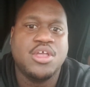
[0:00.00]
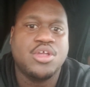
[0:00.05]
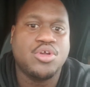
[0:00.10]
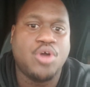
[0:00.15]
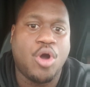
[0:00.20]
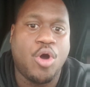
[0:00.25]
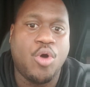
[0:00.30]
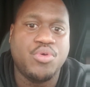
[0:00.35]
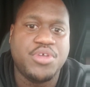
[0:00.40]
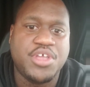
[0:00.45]

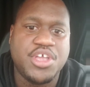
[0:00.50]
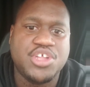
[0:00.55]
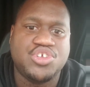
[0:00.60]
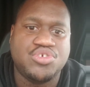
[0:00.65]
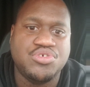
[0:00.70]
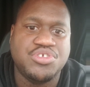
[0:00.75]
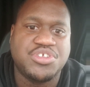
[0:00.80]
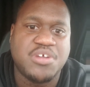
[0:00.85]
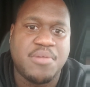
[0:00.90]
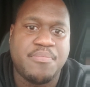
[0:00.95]
Go get
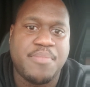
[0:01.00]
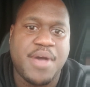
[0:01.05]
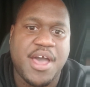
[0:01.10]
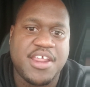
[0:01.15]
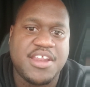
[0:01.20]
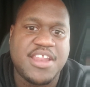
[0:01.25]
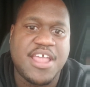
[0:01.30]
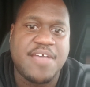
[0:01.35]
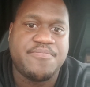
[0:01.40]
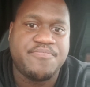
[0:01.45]
you
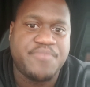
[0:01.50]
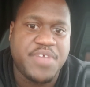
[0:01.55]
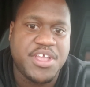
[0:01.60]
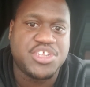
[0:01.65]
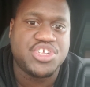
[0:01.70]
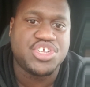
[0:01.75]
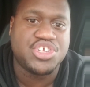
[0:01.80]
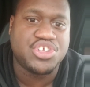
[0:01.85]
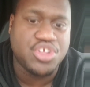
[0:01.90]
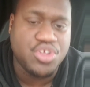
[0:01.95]
somebody that
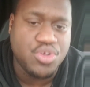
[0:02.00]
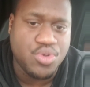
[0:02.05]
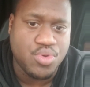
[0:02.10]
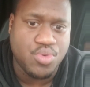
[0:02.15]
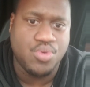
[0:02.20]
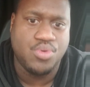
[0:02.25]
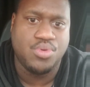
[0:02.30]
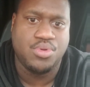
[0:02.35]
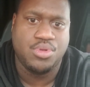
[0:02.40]
fits you.